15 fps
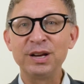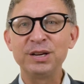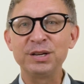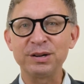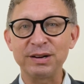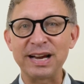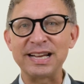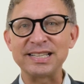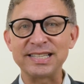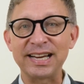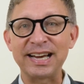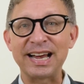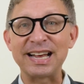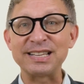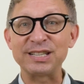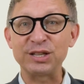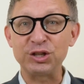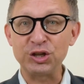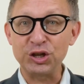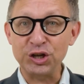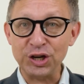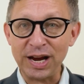your essay has a
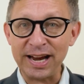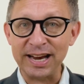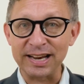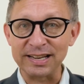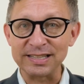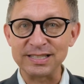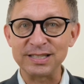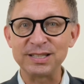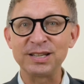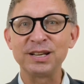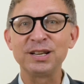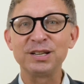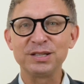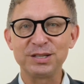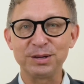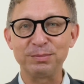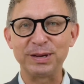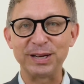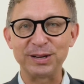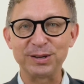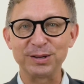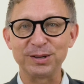chance to
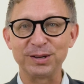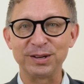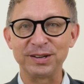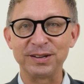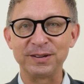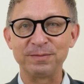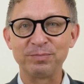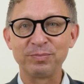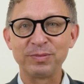be good.